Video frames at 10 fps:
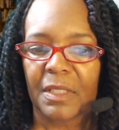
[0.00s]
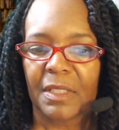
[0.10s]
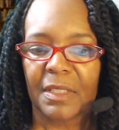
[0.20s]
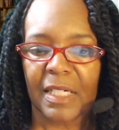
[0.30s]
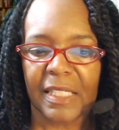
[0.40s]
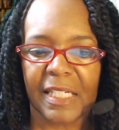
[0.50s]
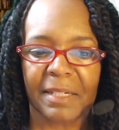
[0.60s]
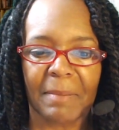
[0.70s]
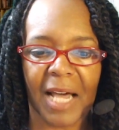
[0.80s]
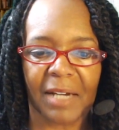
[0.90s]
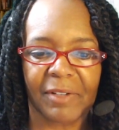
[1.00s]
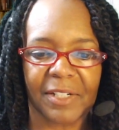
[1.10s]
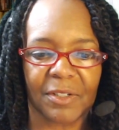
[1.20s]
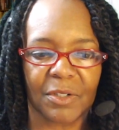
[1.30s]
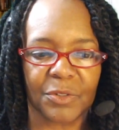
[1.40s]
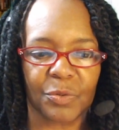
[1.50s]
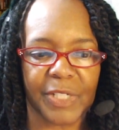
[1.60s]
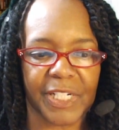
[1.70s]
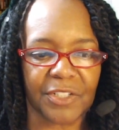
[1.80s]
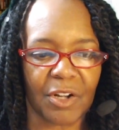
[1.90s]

I need a moderator on Twitch.